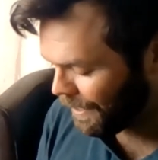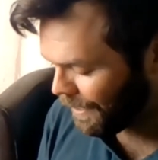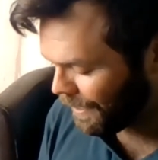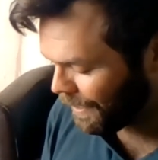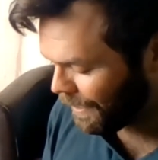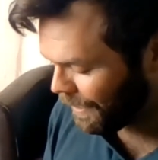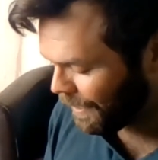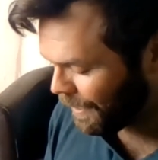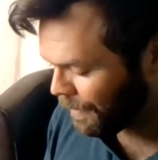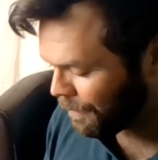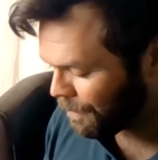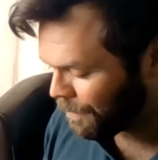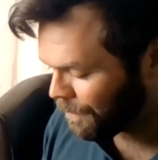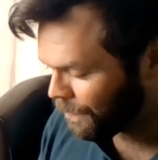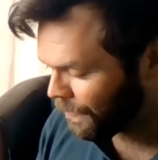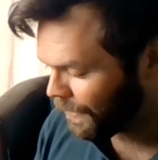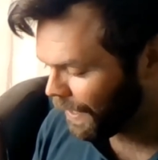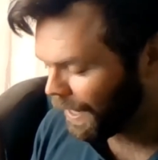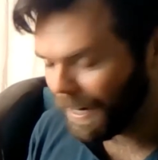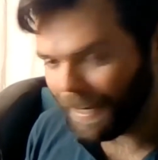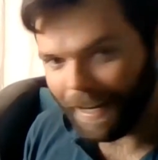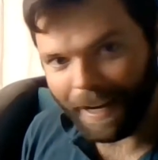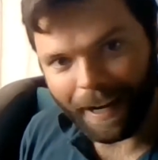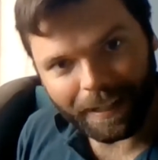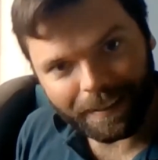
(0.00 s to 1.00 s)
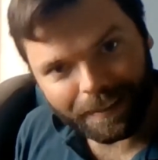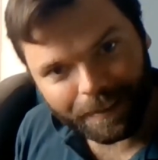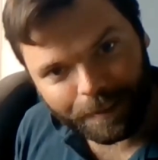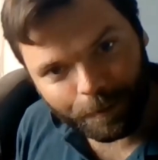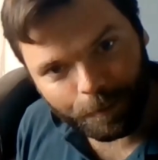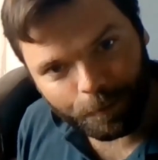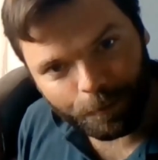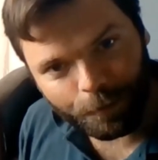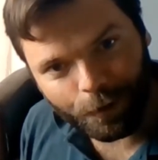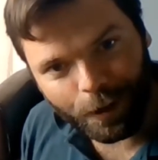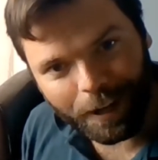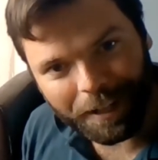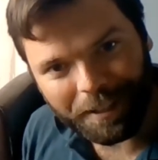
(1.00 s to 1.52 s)
I asked
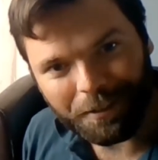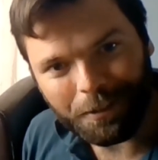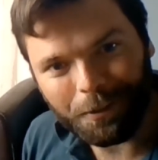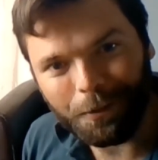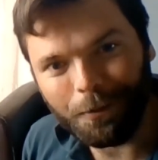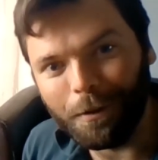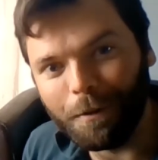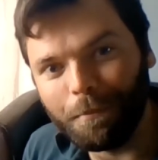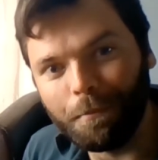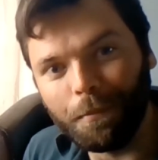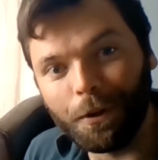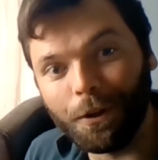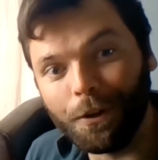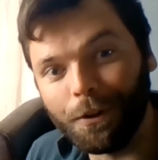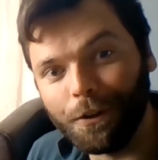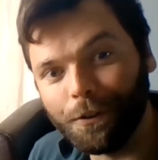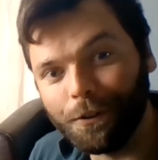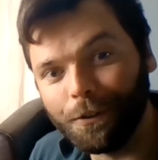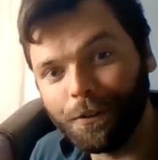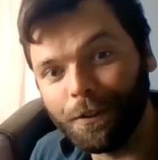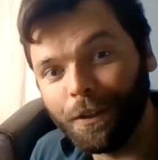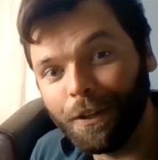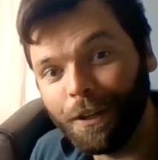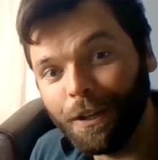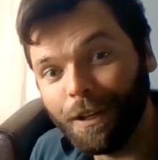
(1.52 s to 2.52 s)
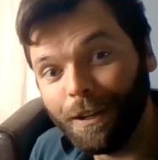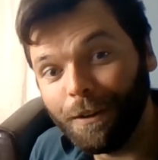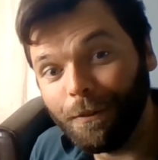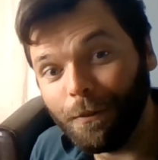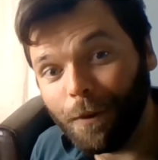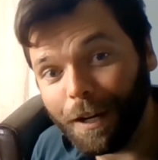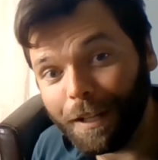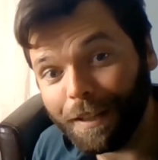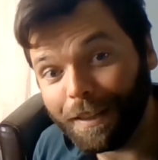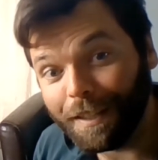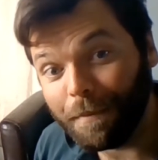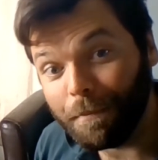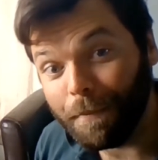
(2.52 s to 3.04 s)
some friends who are birders
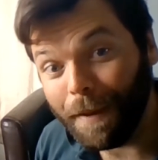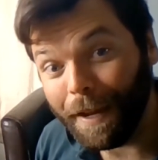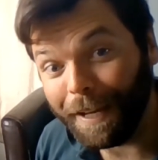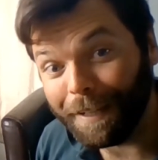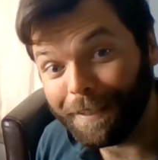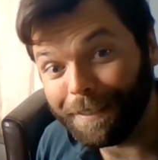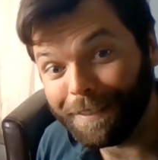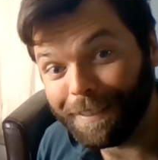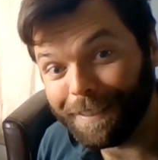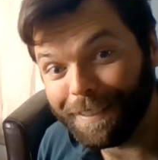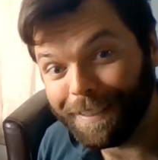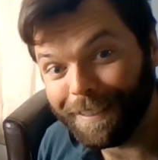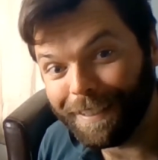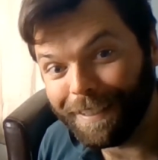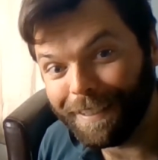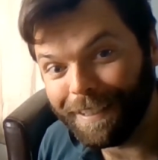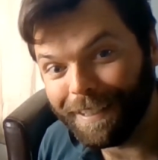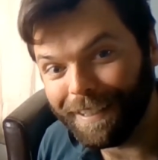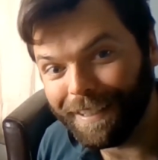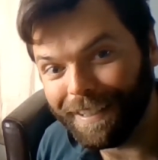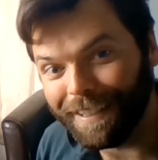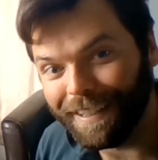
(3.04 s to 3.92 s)
what the best